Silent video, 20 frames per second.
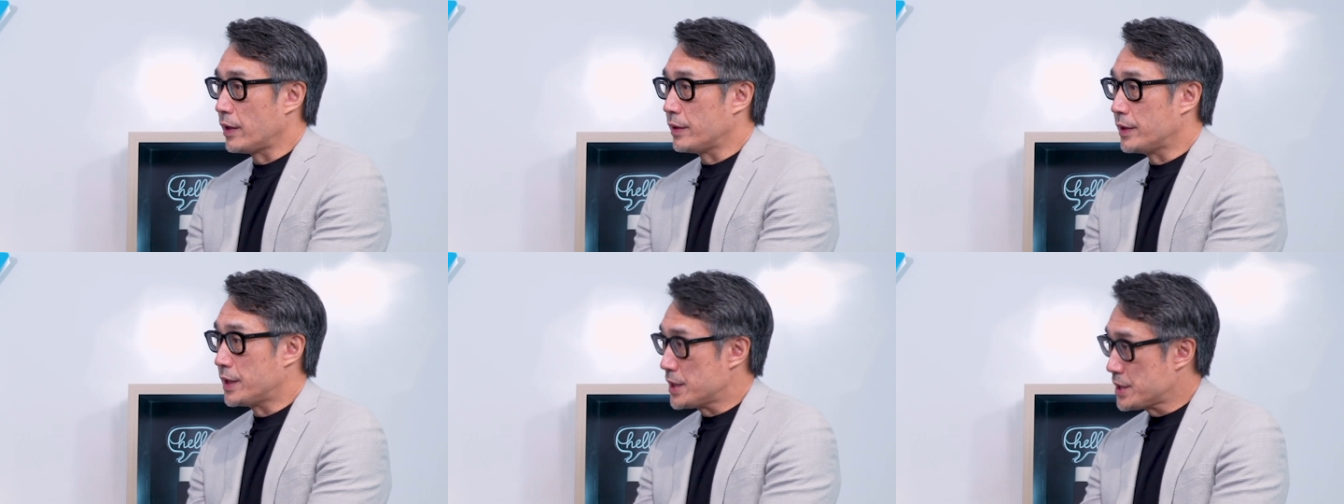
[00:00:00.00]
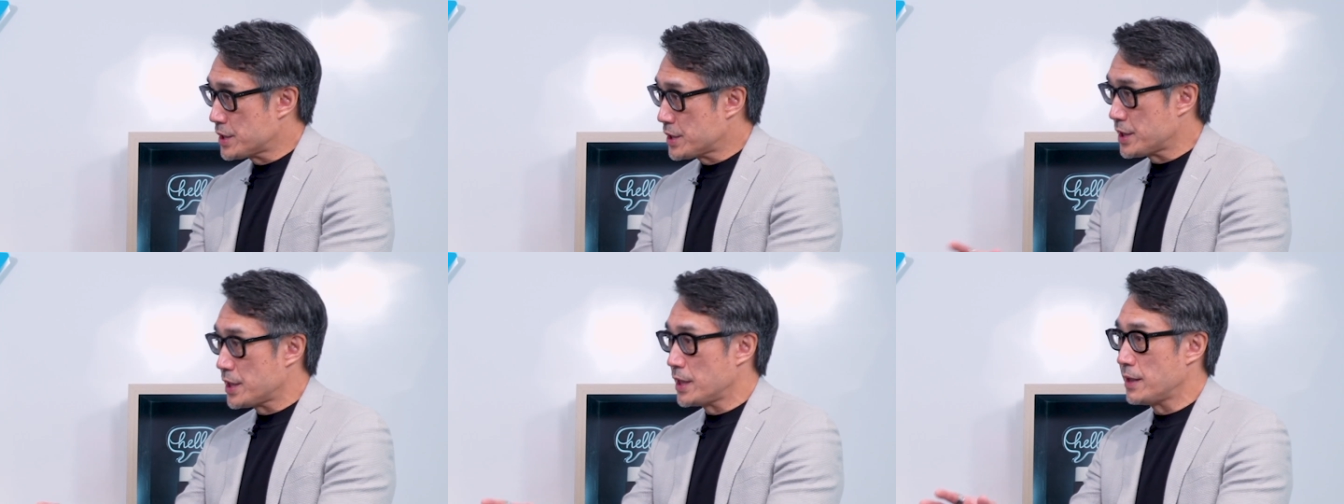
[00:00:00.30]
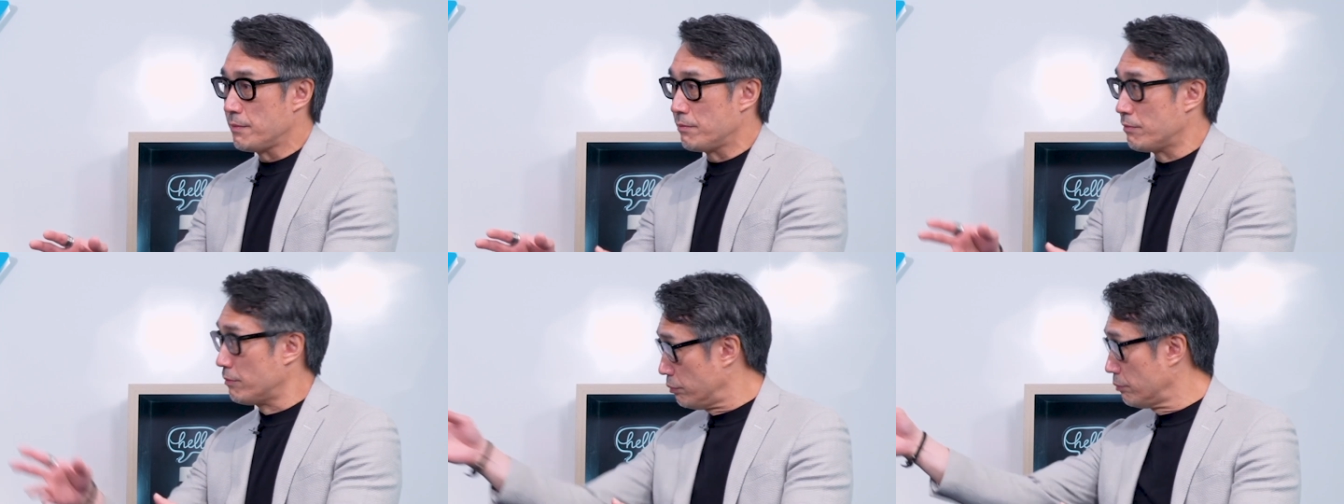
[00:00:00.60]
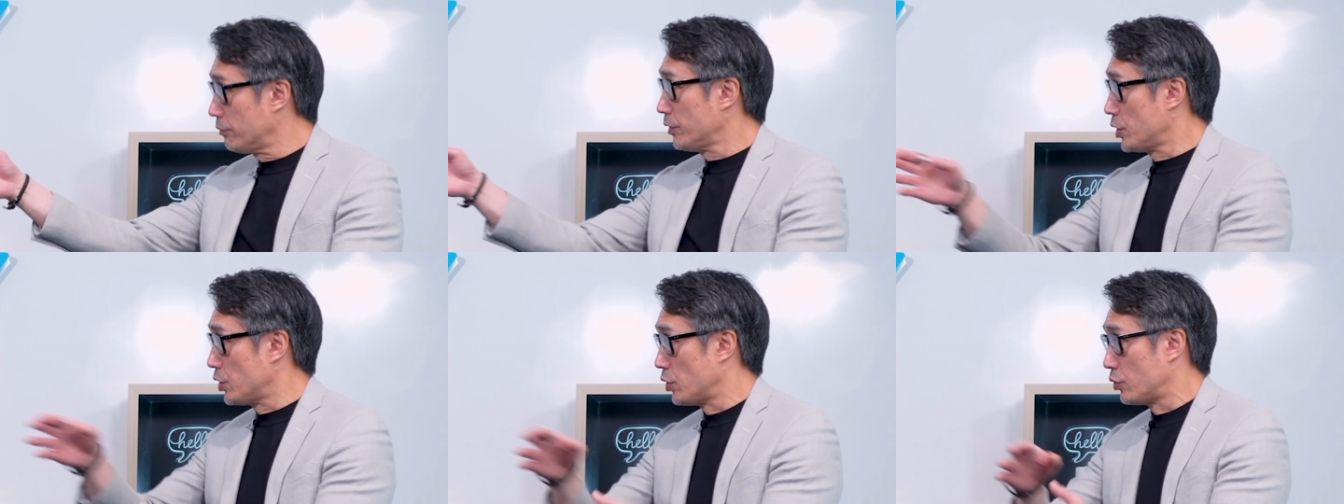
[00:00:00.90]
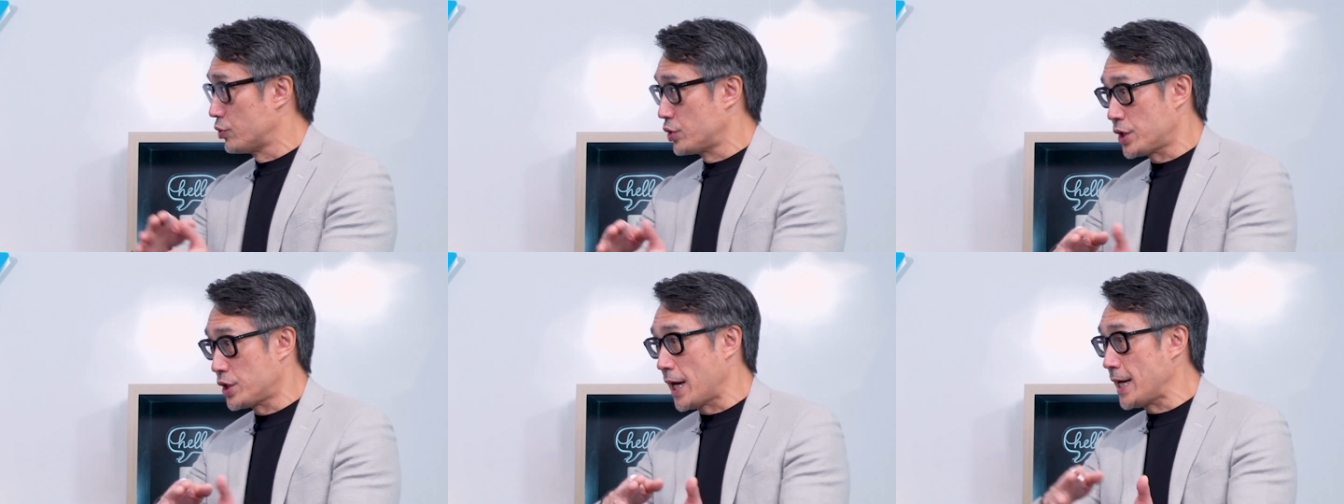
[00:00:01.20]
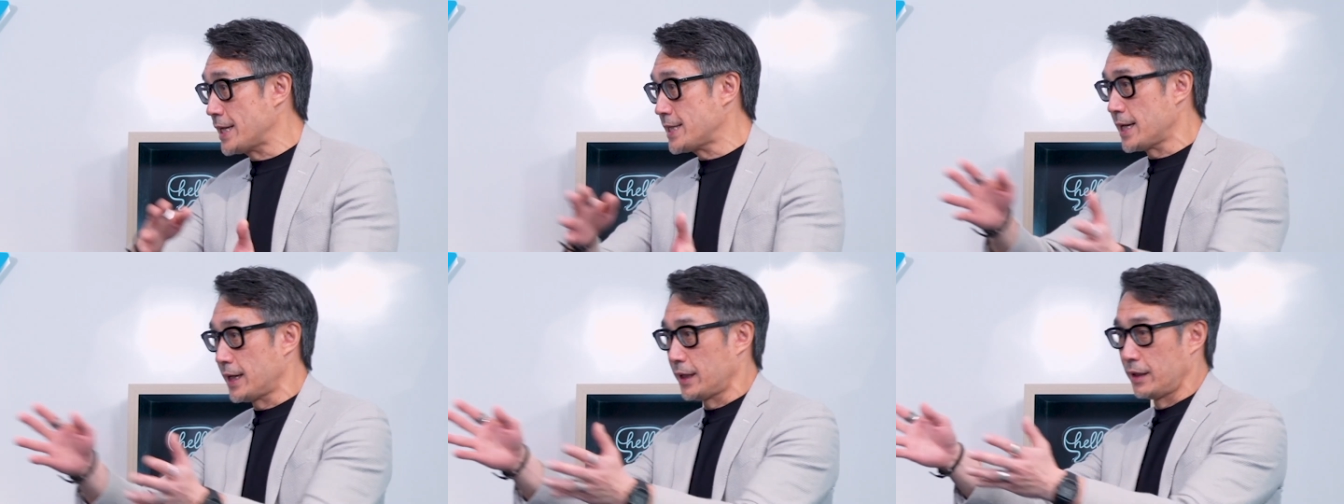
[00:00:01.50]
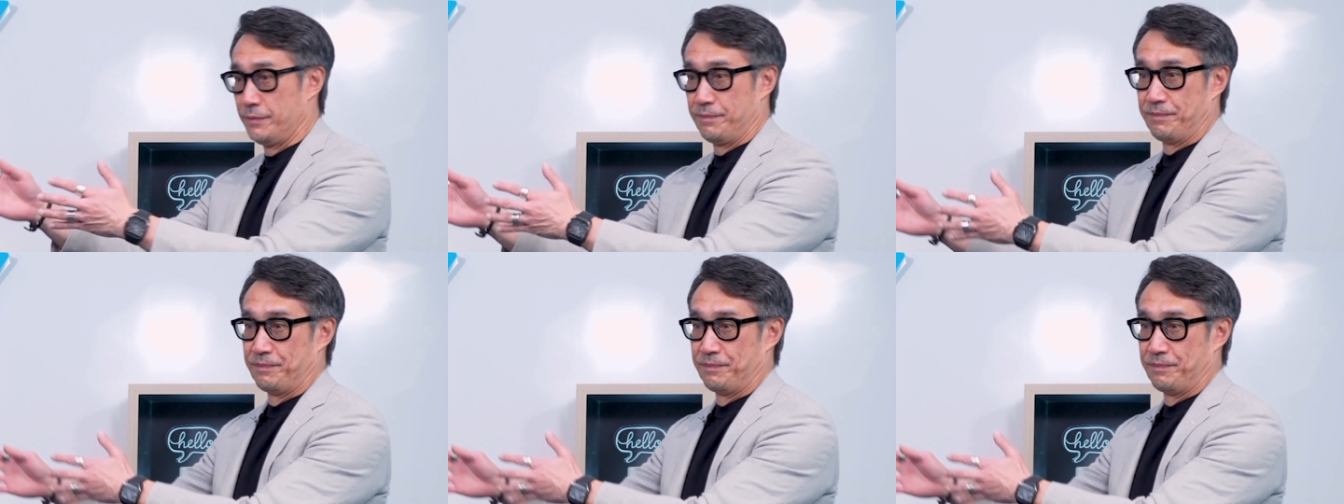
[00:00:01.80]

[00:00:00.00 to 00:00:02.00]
this team you know chasing, yeah.